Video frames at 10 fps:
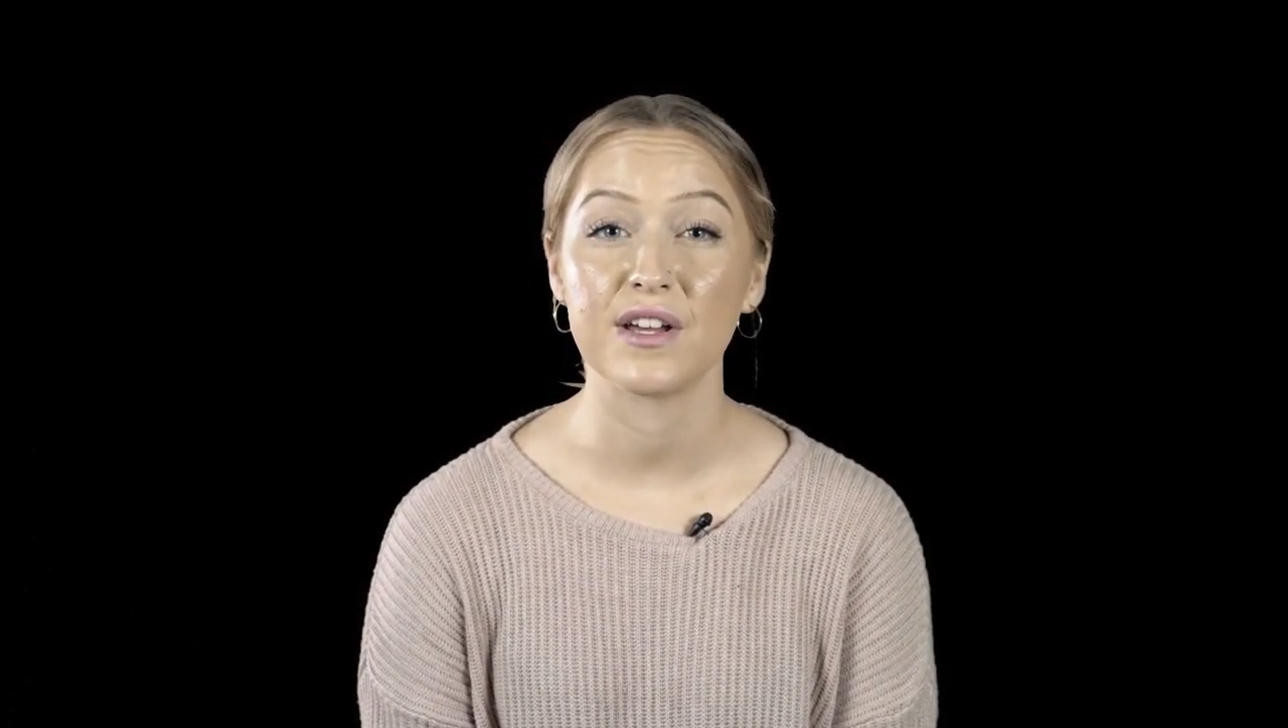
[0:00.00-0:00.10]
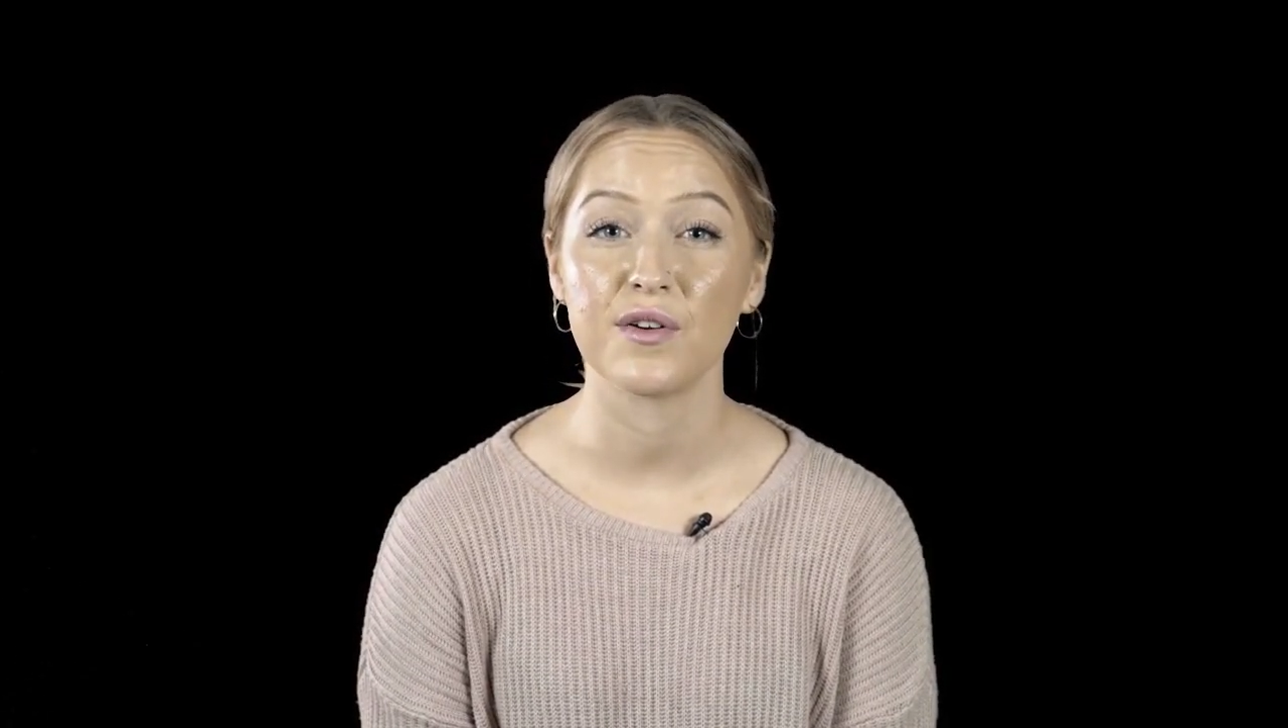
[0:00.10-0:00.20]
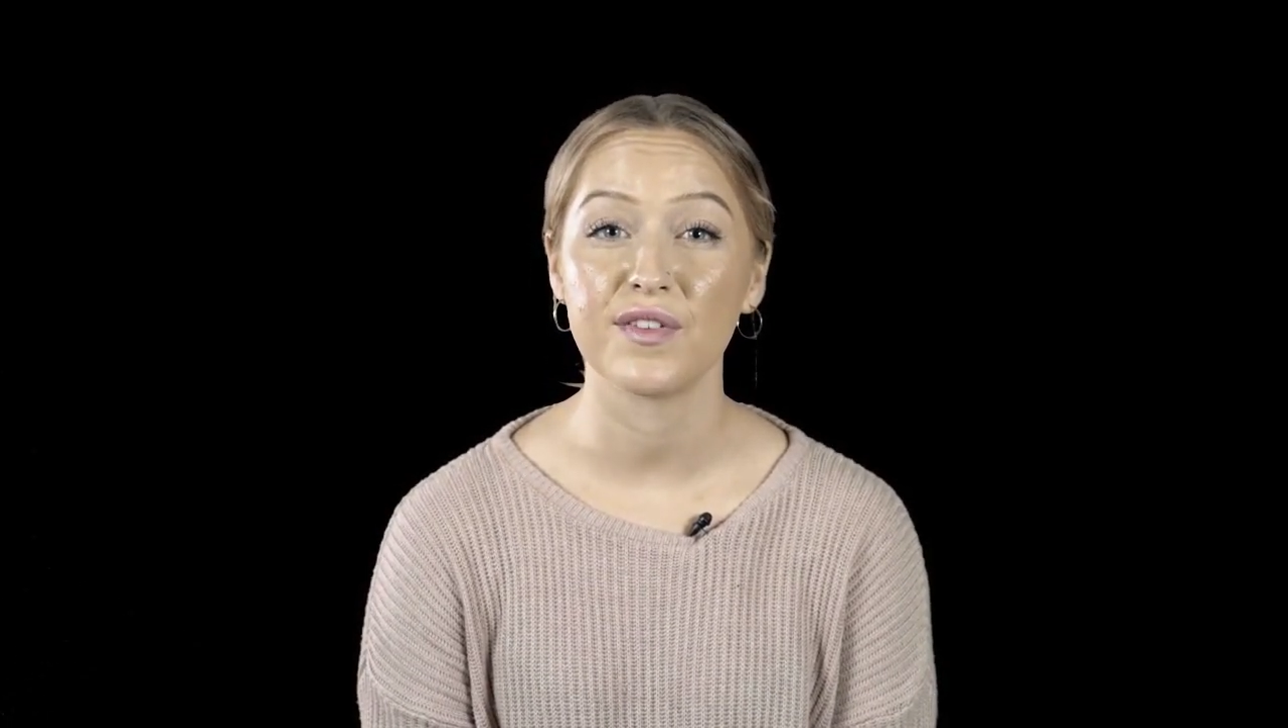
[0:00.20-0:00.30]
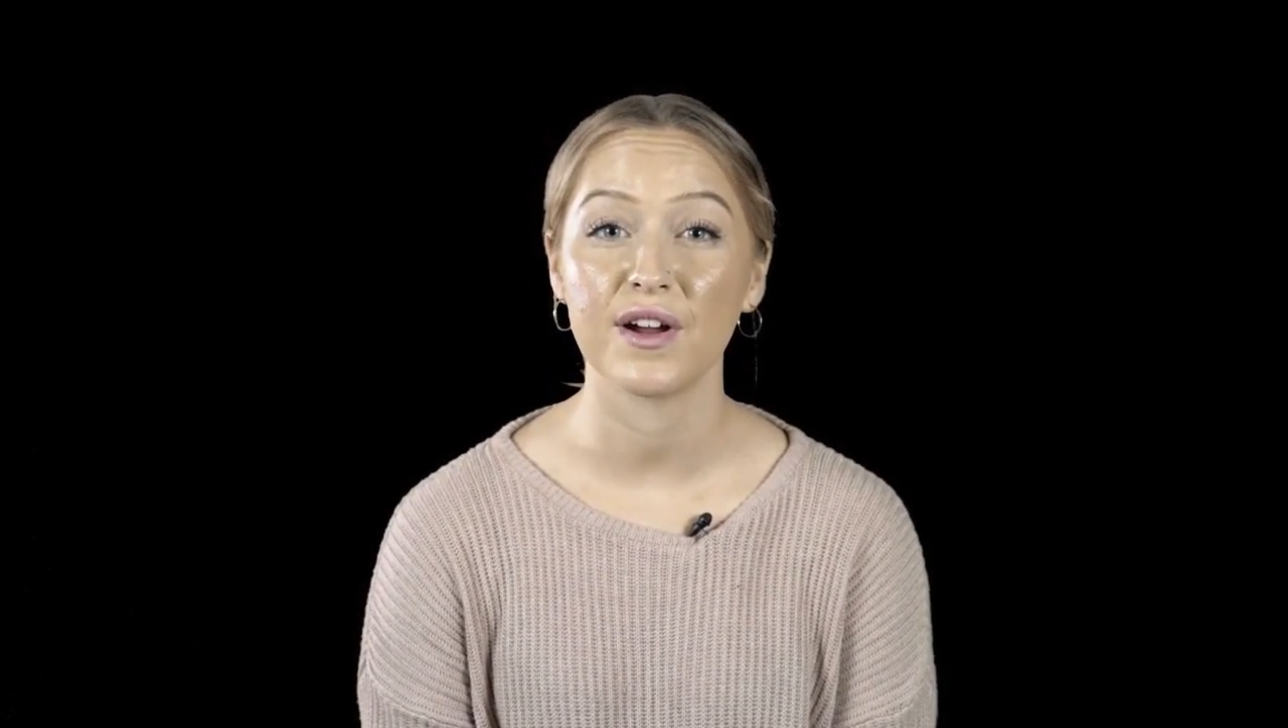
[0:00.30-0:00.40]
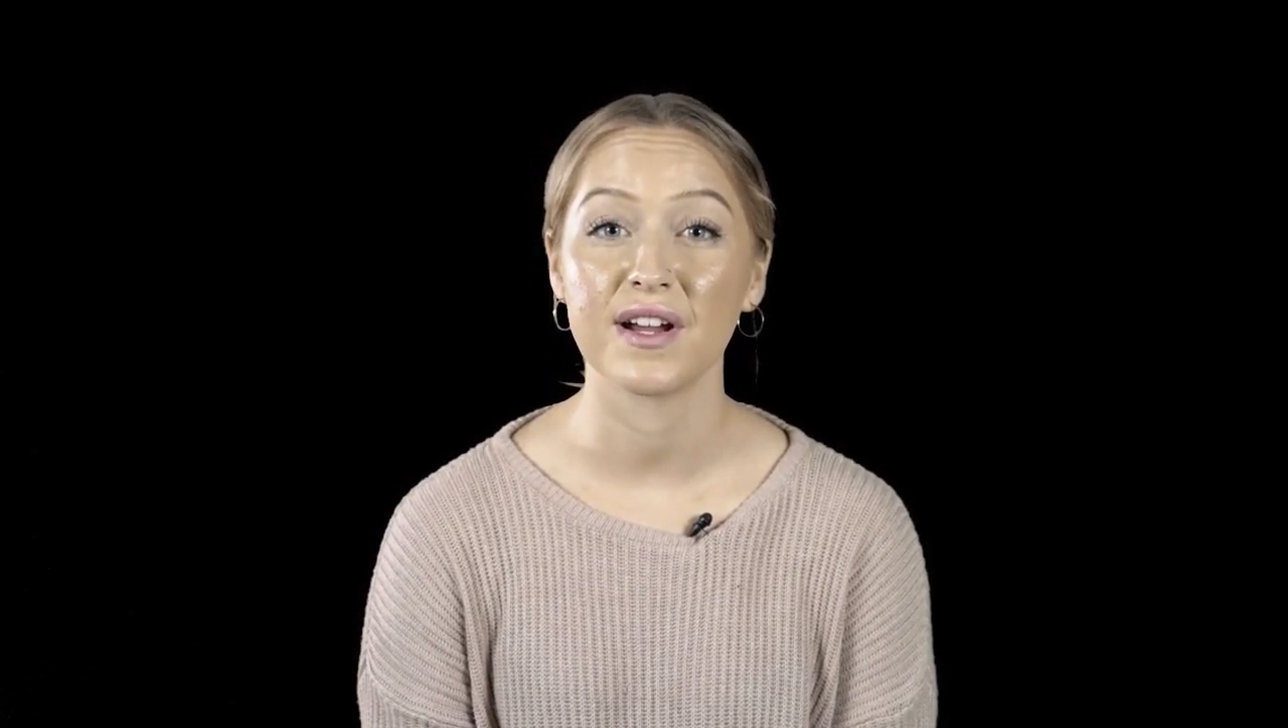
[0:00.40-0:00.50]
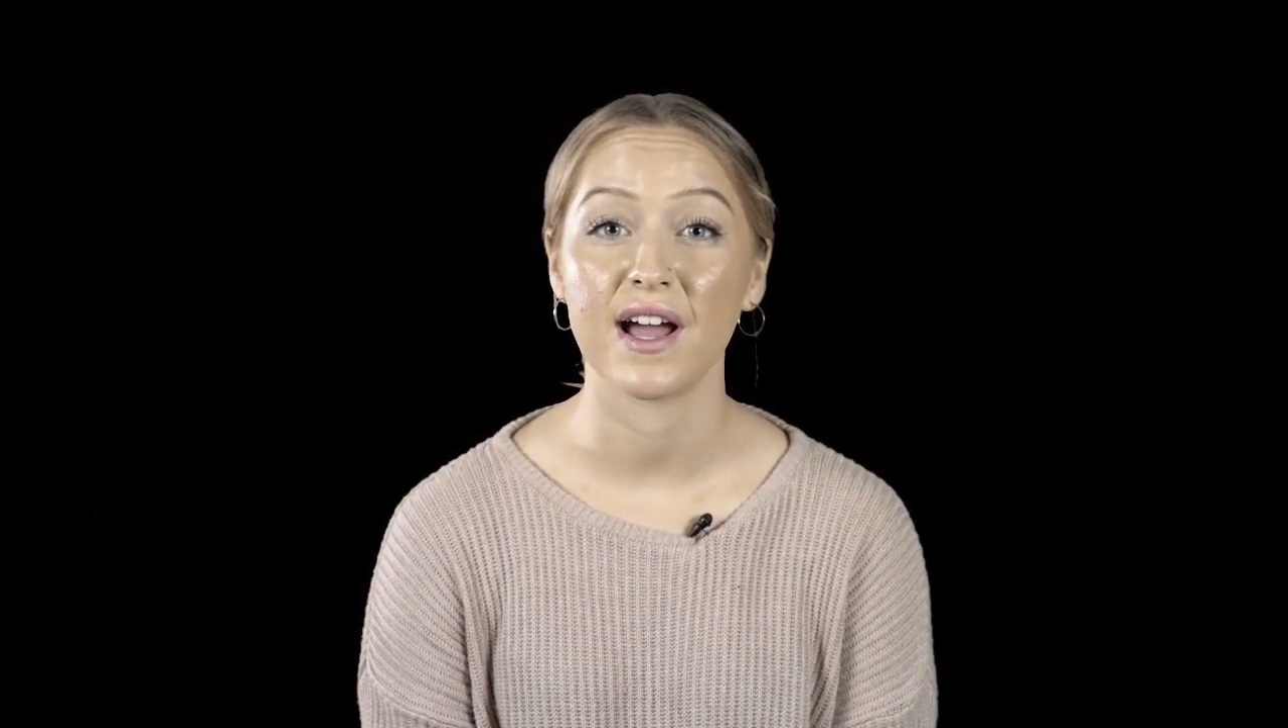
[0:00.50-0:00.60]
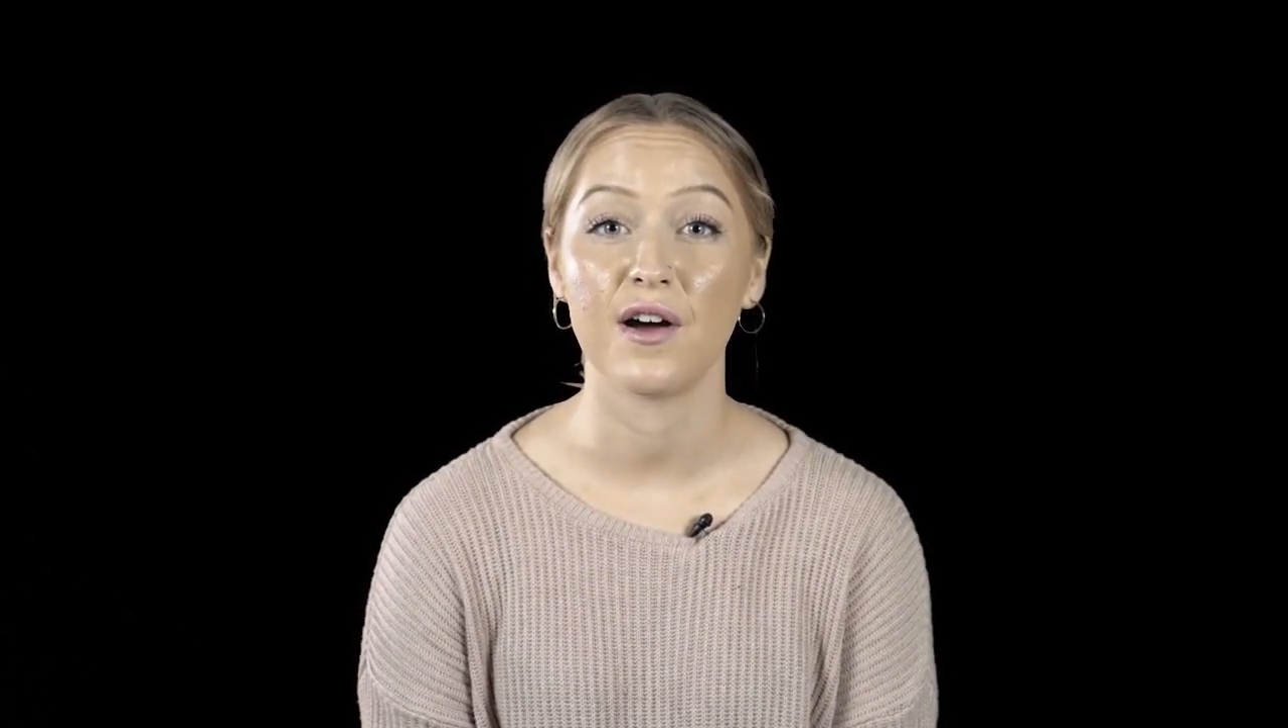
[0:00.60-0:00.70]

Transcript: your very